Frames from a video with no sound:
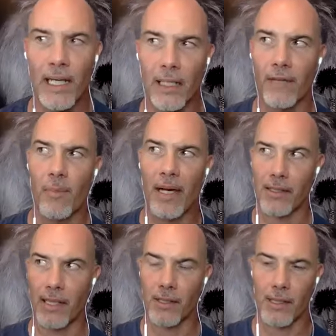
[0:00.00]
I love about
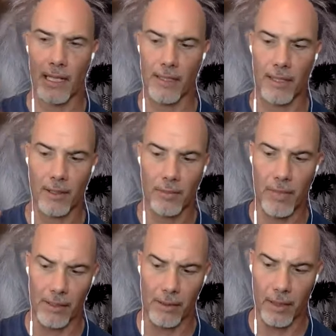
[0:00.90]
sales, and I tell my,
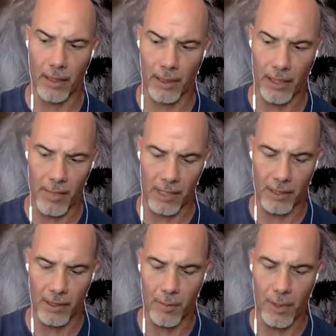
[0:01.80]
uh, a lot of my
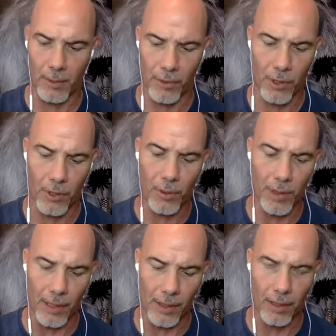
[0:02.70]
salespeople too,
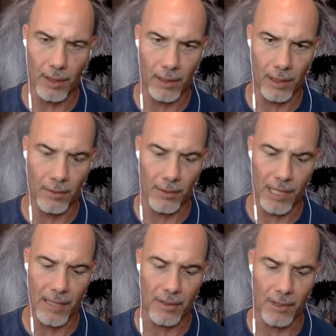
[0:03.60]
is, you know,
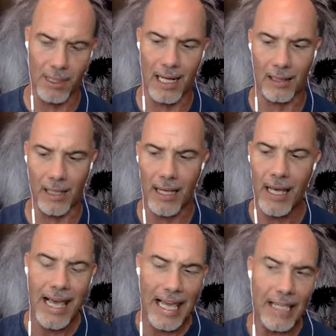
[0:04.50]
sales is not a lot,
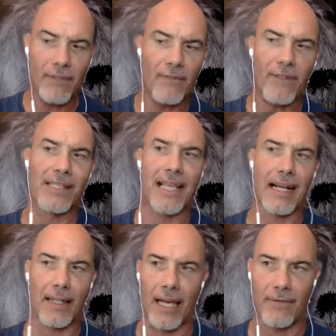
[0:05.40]
even if it's not a
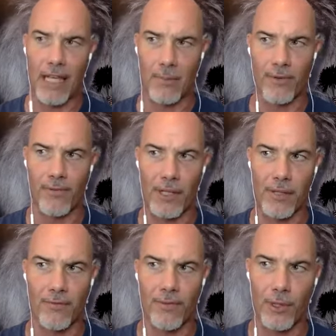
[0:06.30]
lifetime
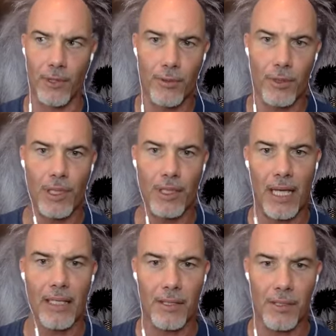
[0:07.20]
profession for you, you can
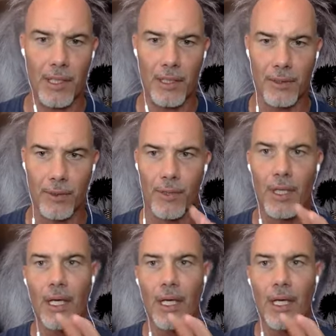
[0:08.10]
take the skills.